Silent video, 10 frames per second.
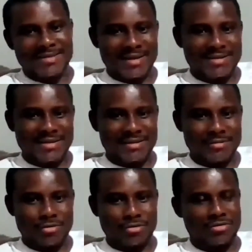we've
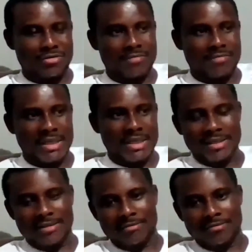generalized
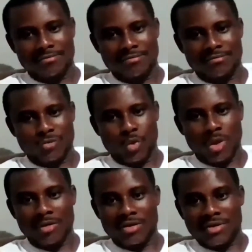success to
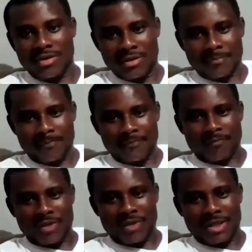mean
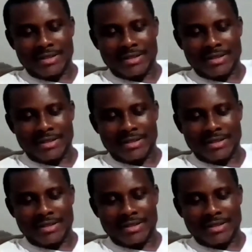wealth.